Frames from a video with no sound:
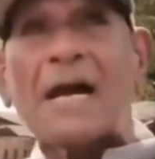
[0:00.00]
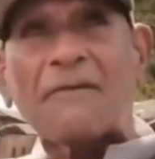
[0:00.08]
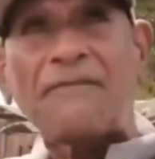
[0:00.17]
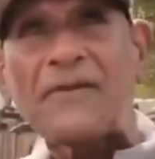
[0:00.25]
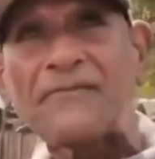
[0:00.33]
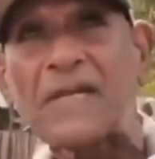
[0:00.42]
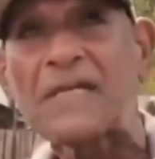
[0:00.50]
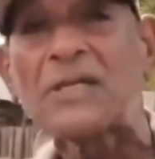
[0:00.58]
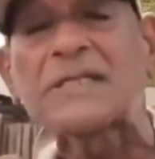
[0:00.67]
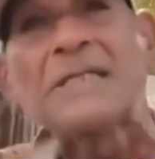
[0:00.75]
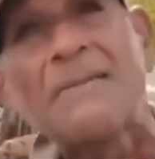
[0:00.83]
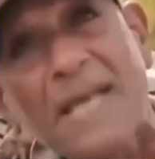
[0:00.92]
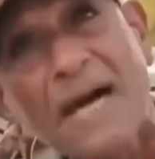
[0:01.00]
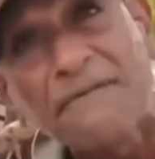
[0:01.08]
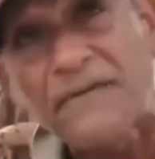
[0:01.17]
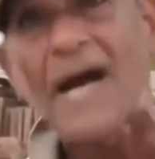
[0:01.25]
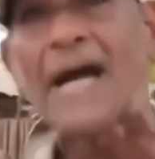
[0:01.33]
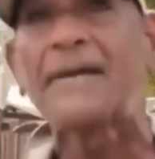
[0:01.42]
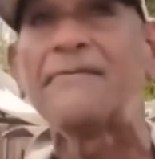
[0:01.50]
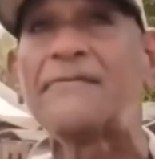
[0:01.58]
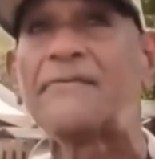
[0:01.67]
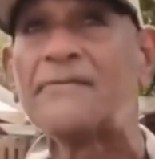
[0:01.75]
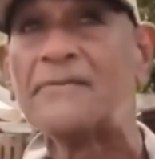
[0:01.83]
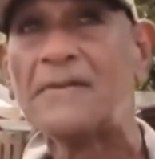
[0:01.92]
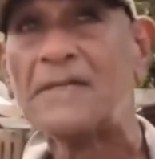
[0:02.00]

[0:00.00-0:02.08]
ten or fifteen, just give me a five.